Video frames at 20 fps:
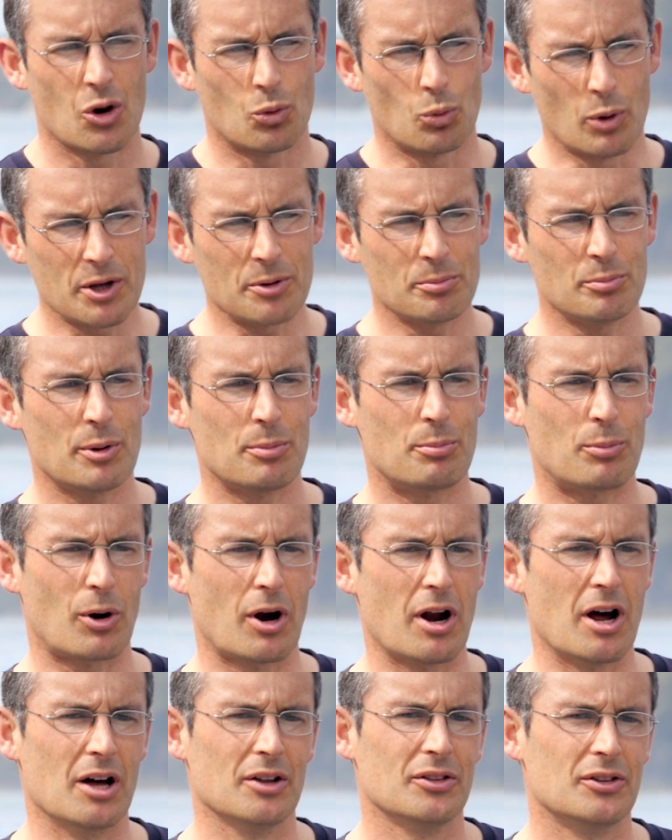We can be
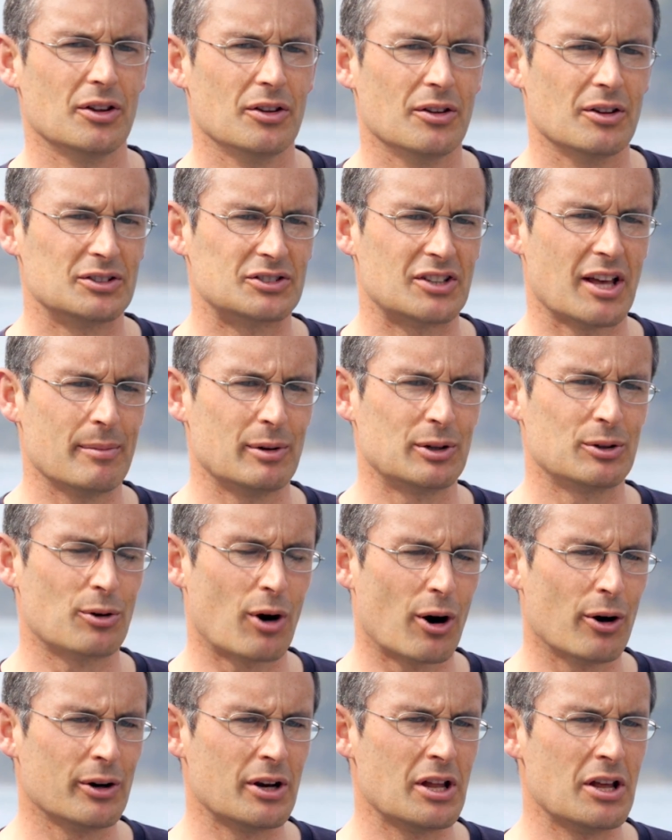proud that the salmon
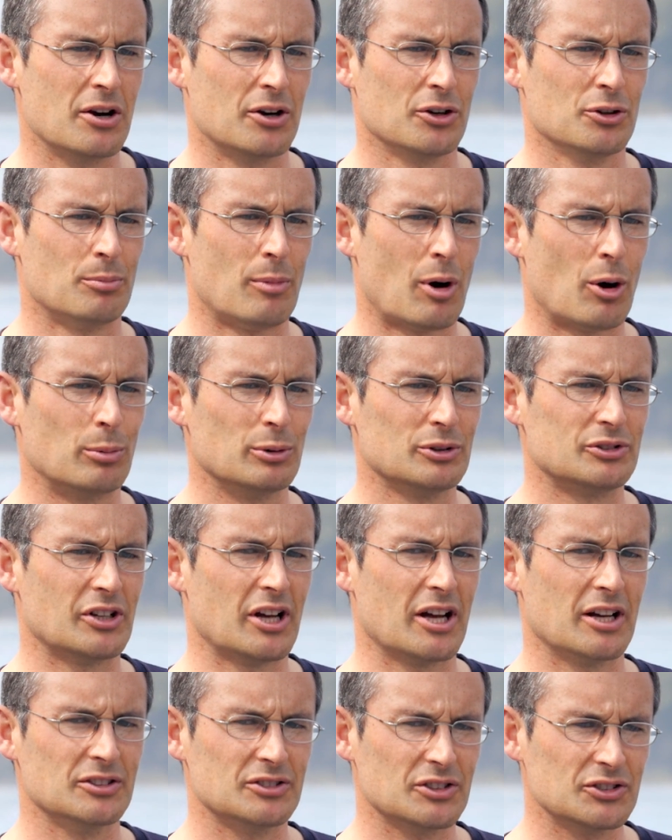grown here in the Marlborough
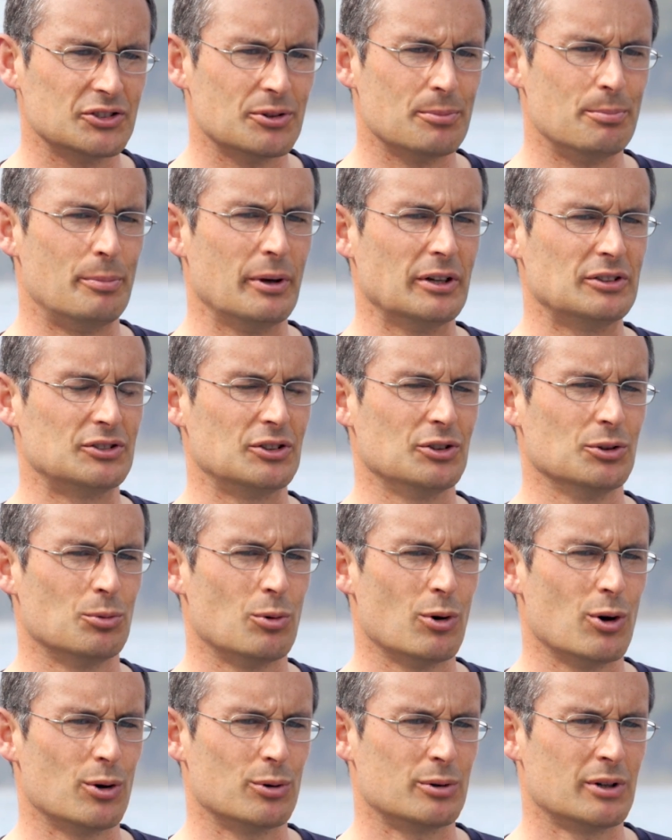Sounds is the best in
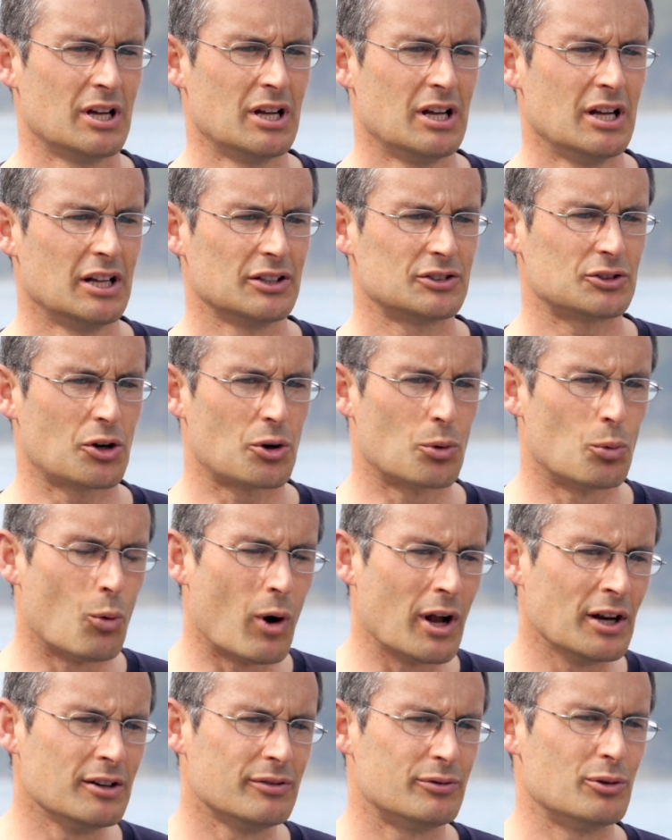the world. It's got a
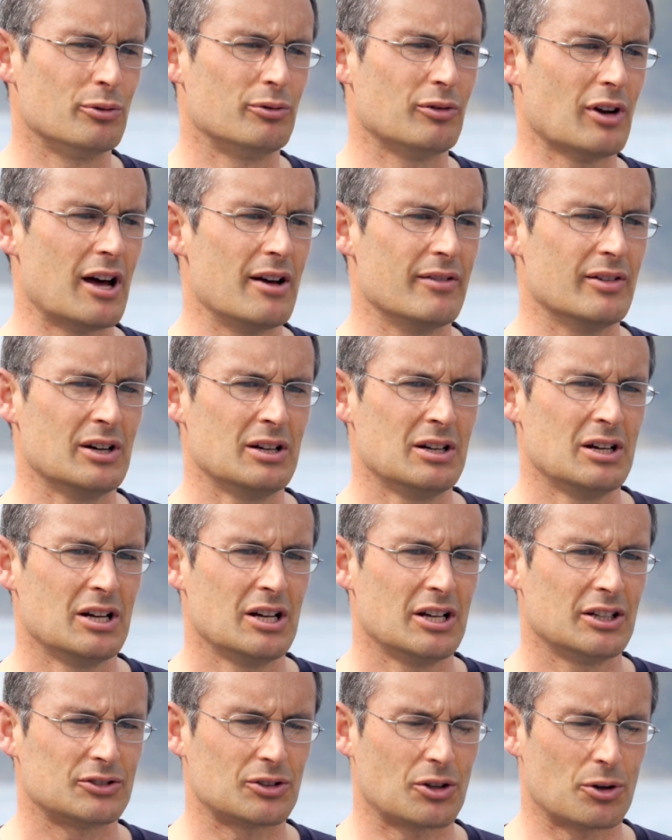wonderful flavour,
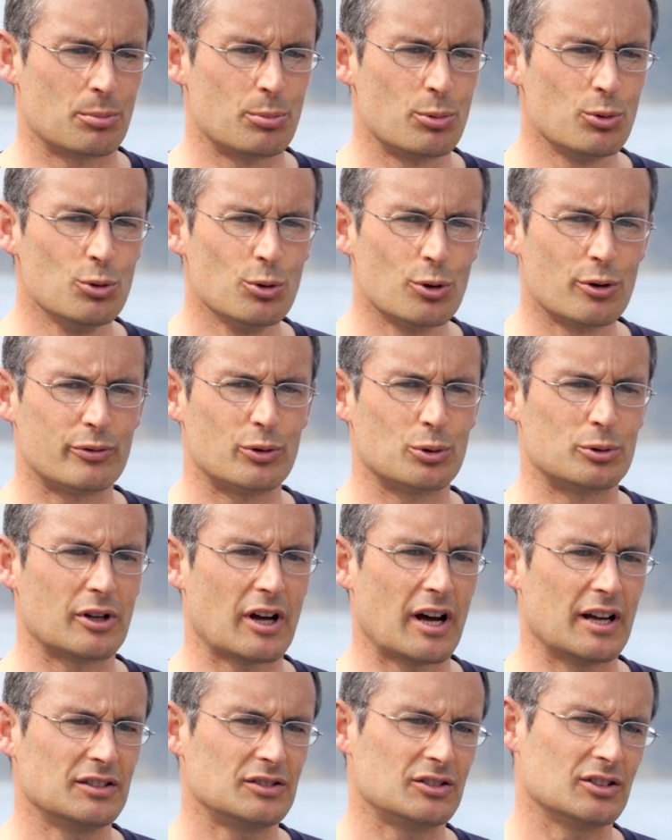it's got a beautiful
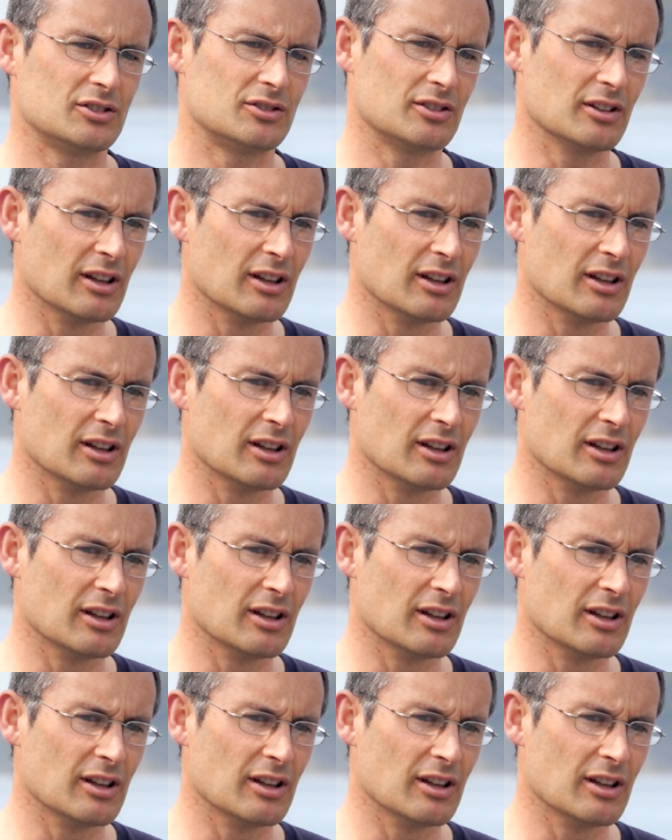taste, it's